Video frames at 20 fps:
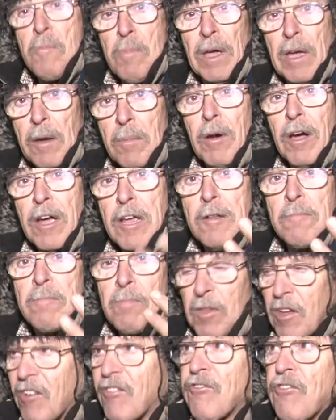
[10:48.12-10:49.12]
bigger bait
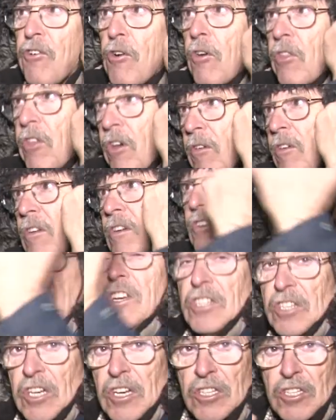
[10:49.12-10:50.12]
further
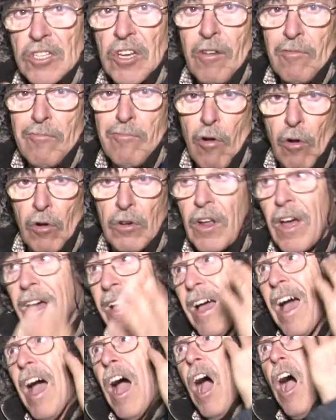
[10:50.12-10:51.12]
distance rod
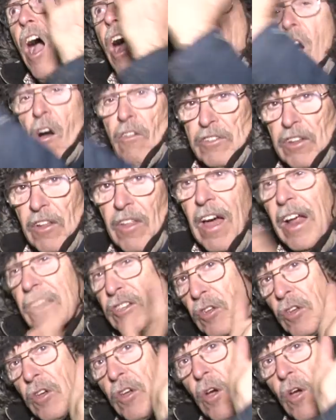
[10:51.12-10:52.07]
after that so you